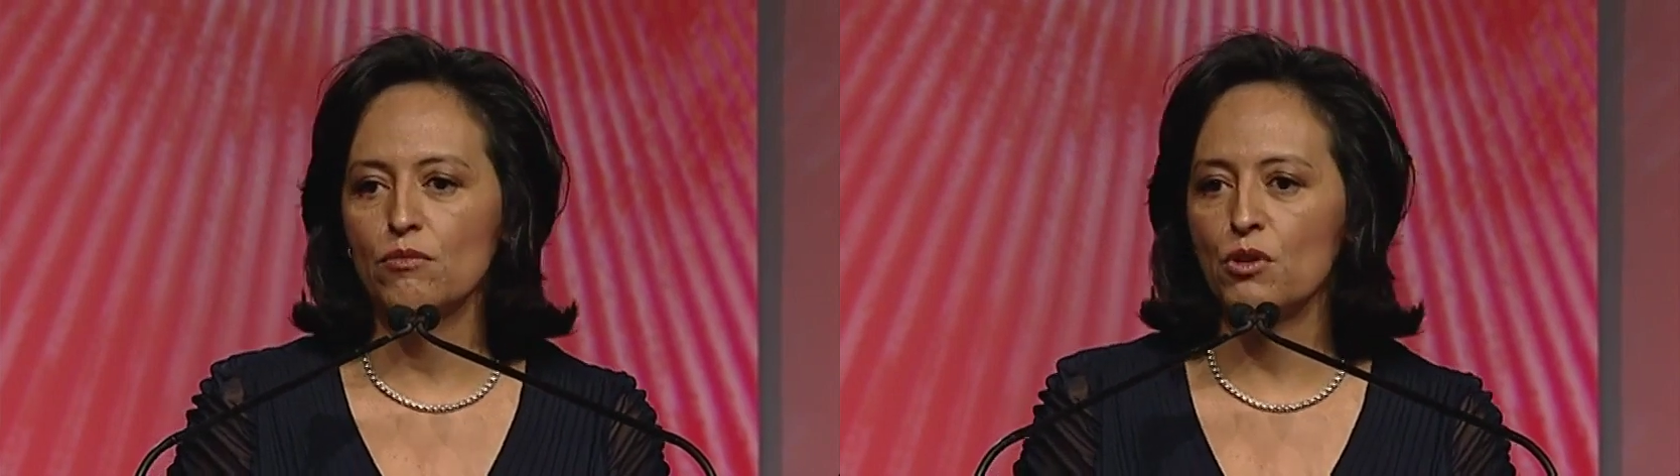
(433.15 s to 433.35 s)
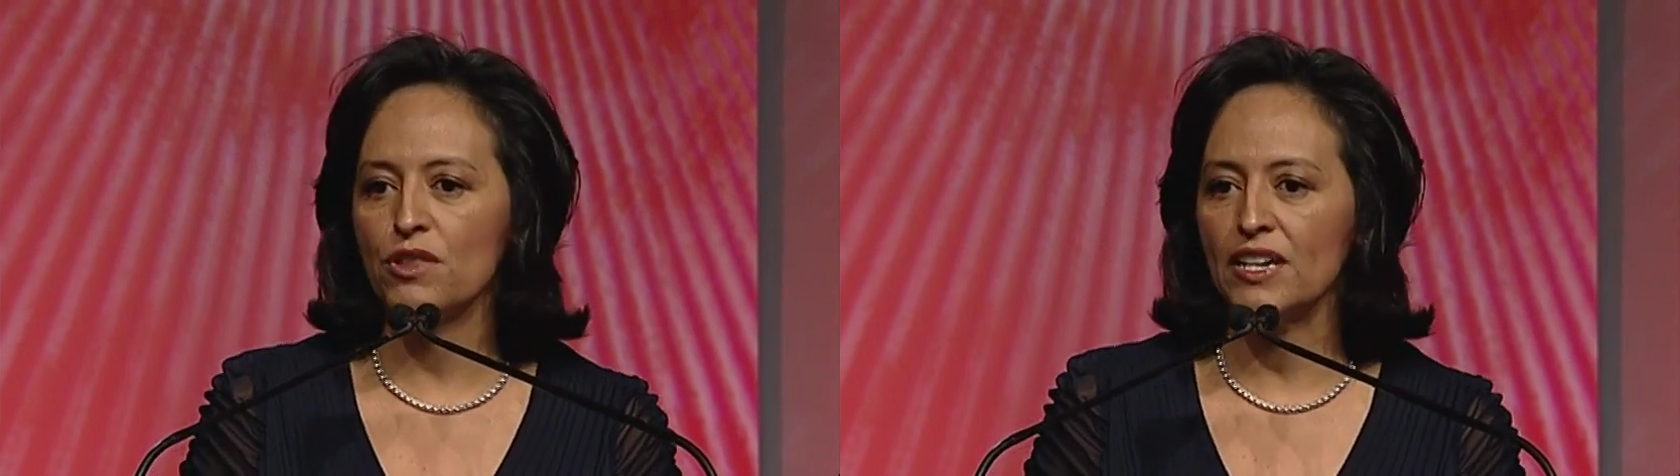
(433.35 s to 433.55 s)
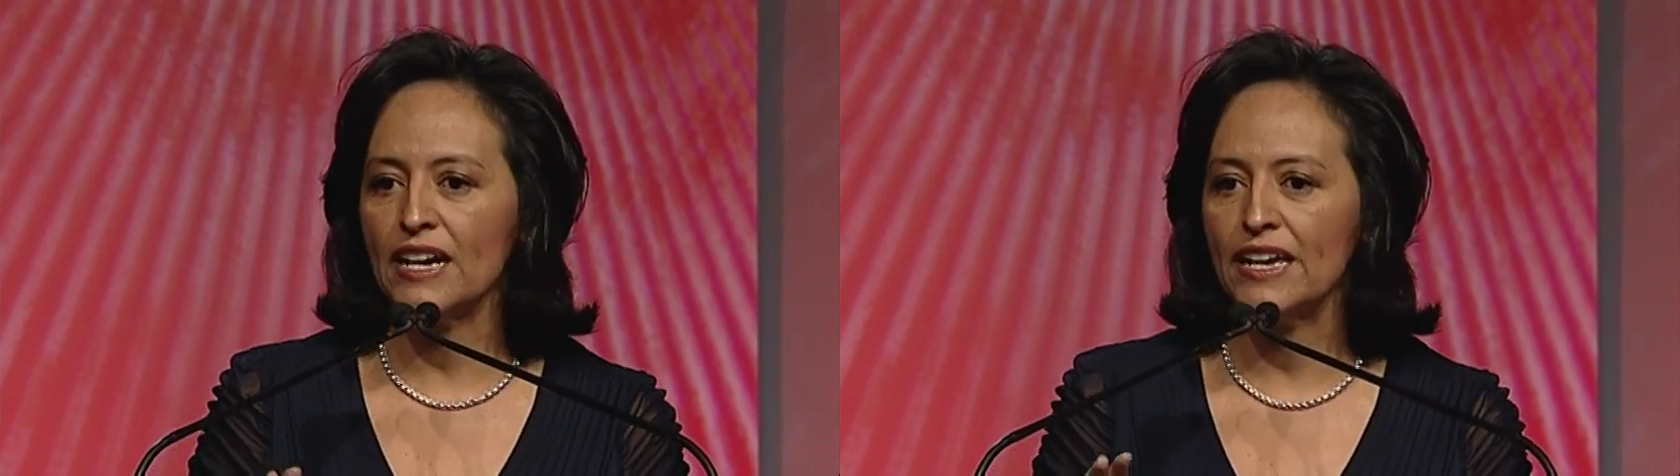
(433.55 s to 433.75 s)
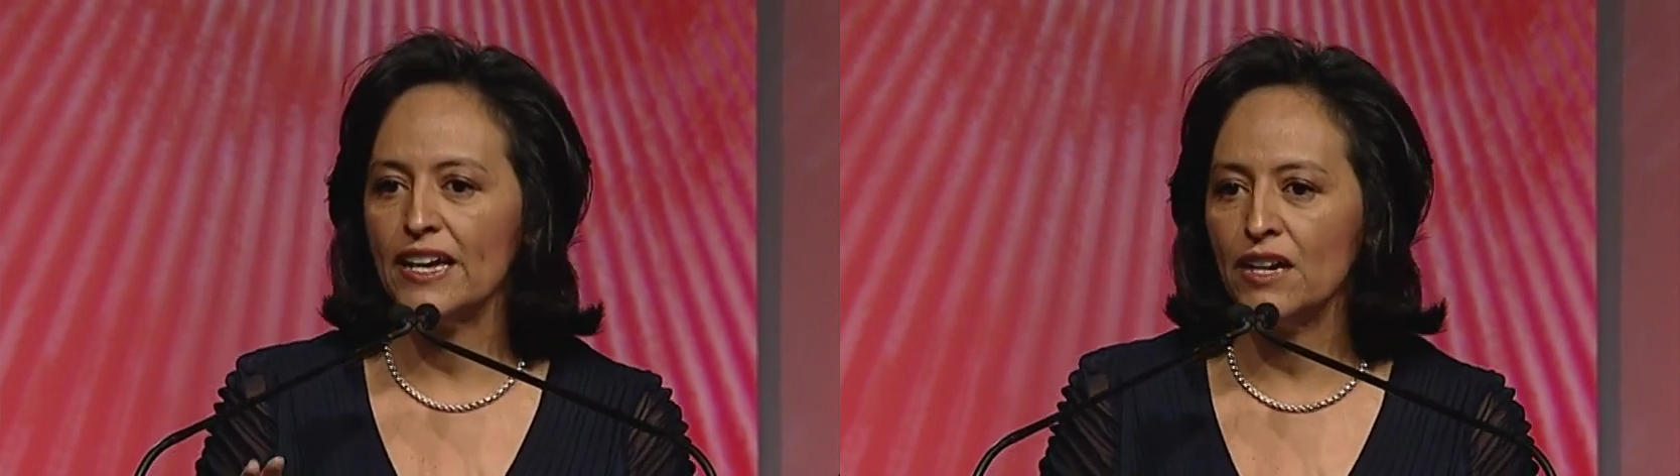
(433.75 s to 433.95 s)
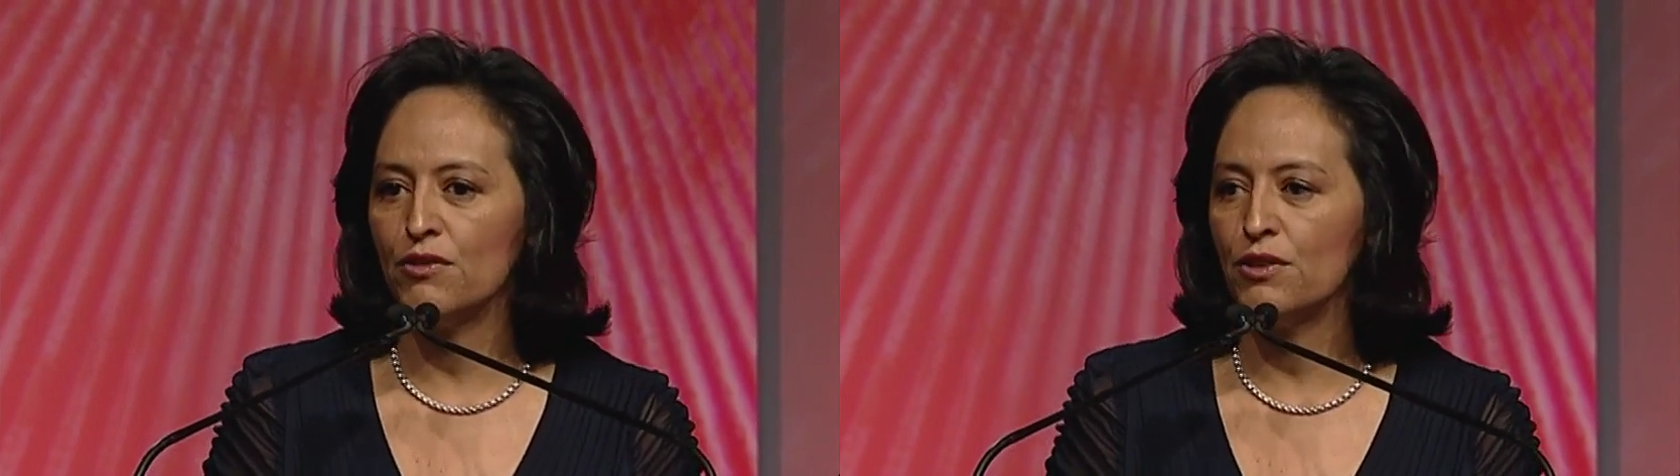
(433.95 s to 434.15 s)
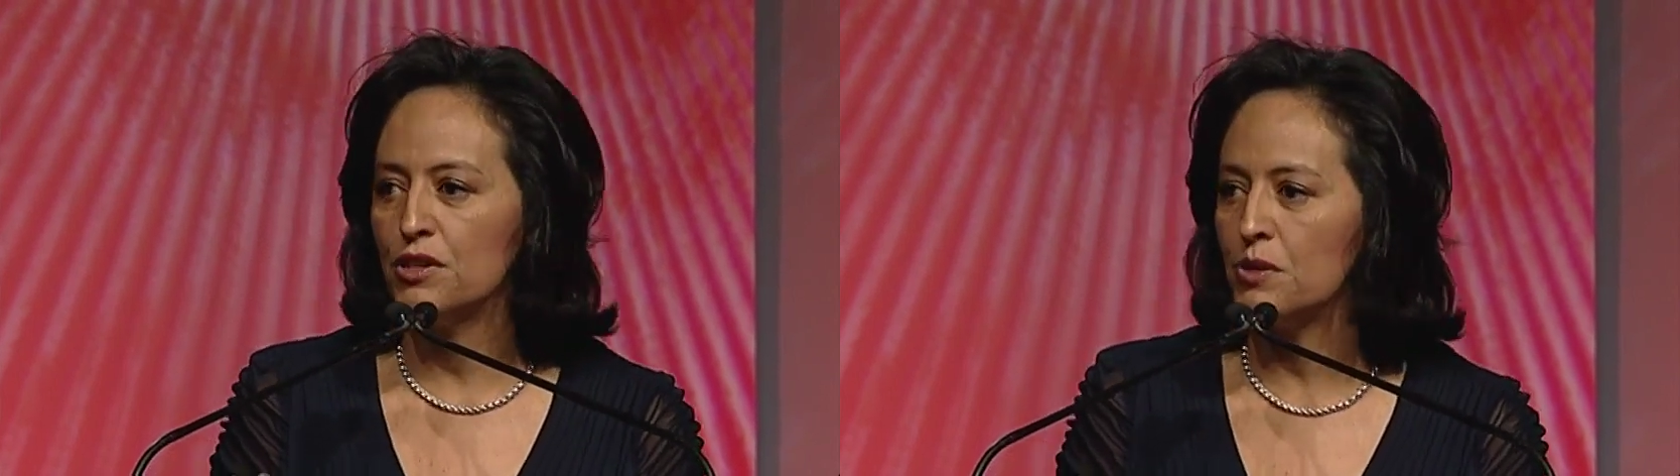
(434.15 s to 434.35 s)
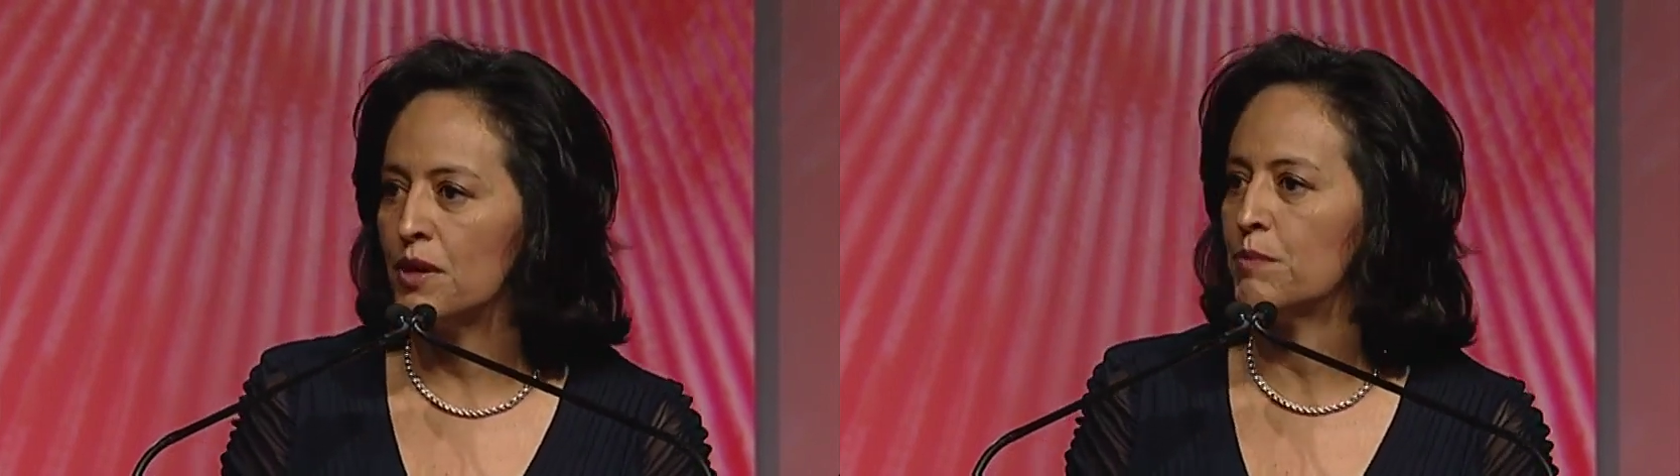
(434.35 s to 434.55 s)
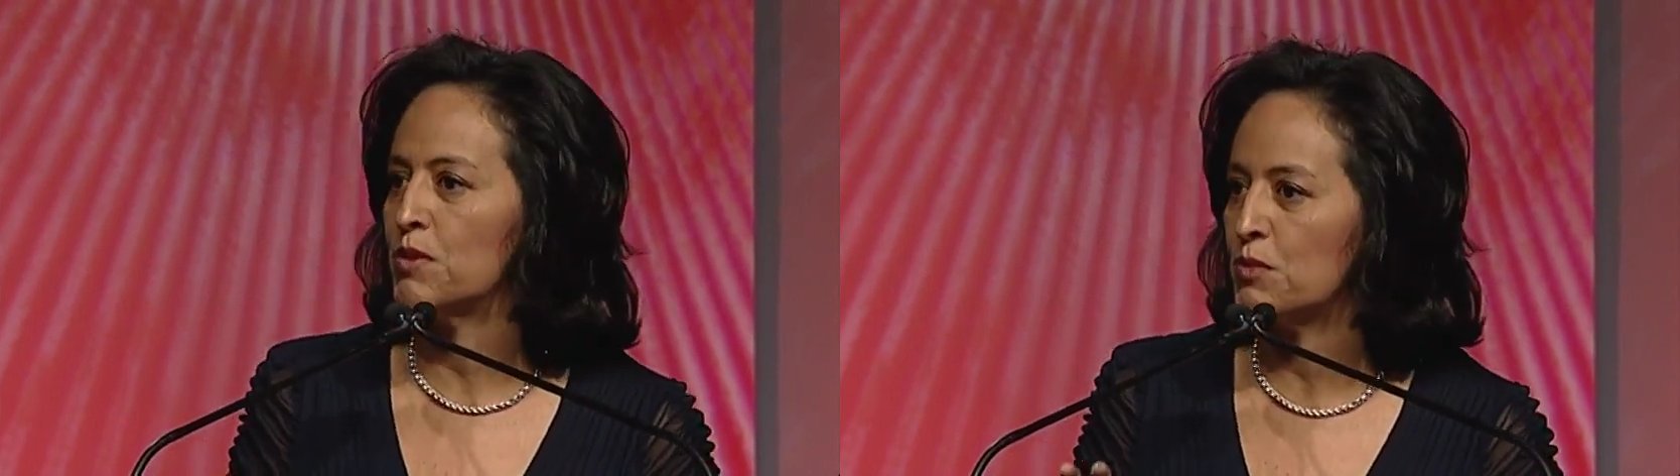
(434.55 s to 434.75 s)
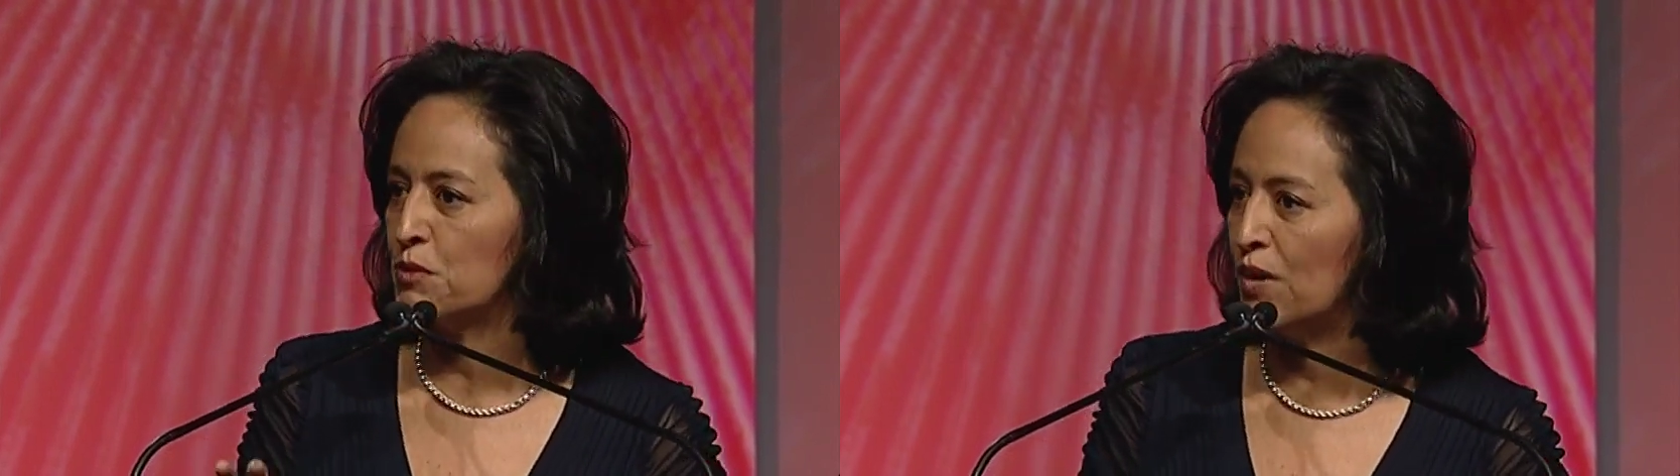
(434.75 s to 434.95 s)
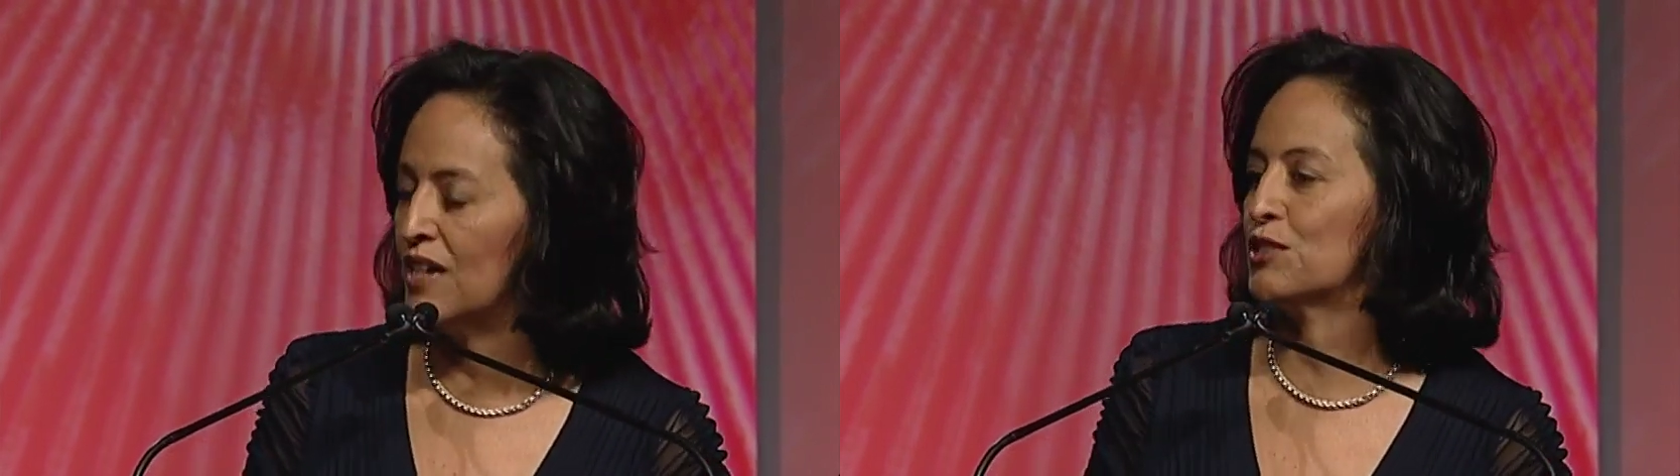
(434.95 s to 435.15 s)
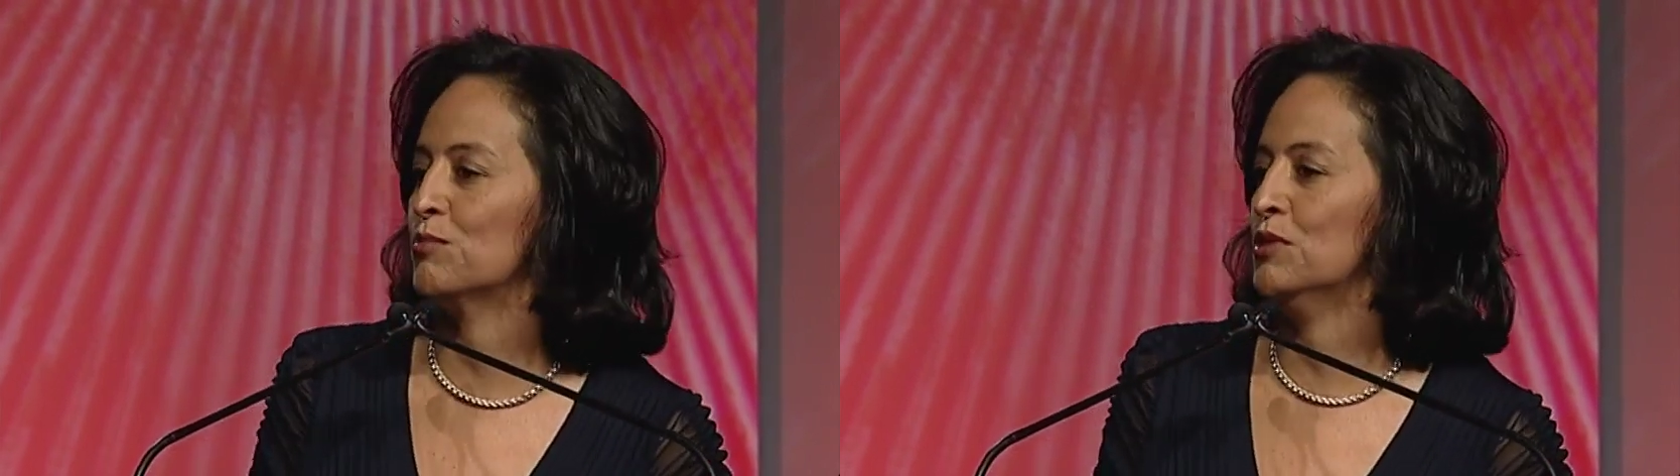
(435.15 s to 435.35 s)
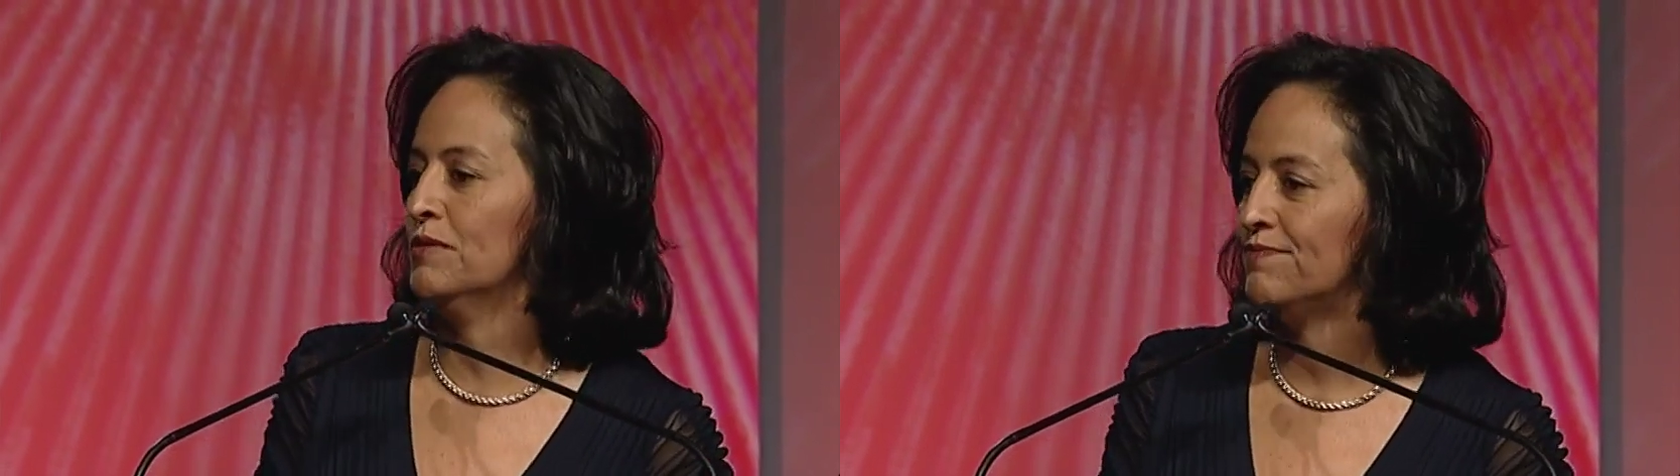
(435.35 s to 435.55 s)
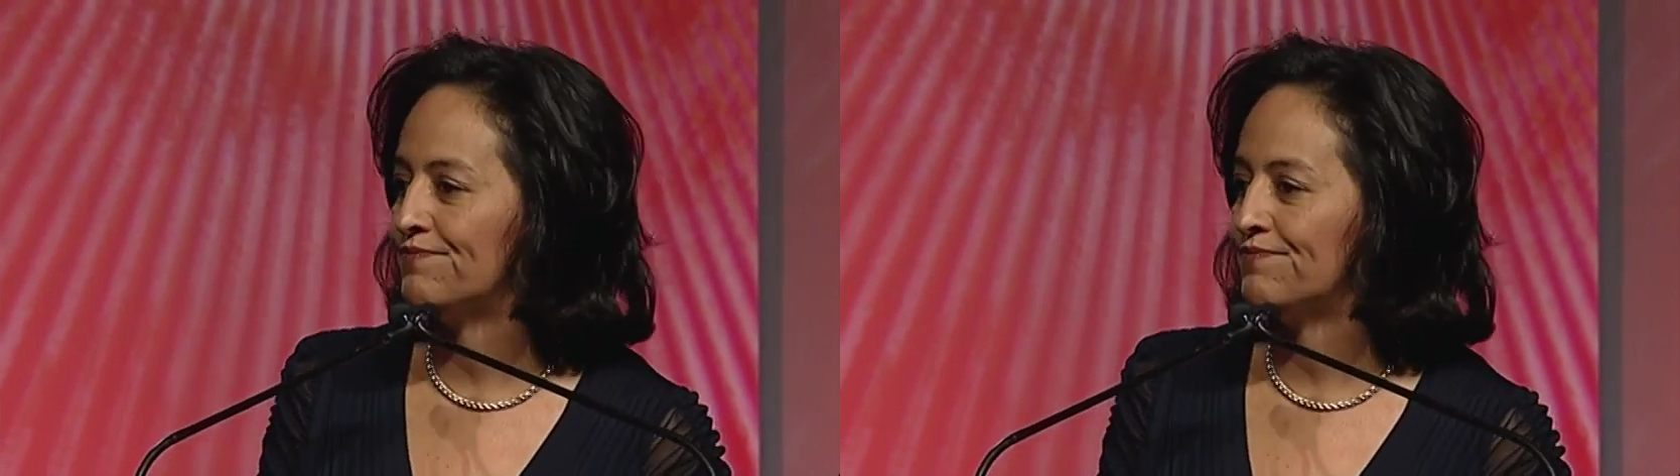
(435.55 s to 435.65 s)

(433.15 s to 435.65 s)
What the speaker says: more than I ever dreamt was possible.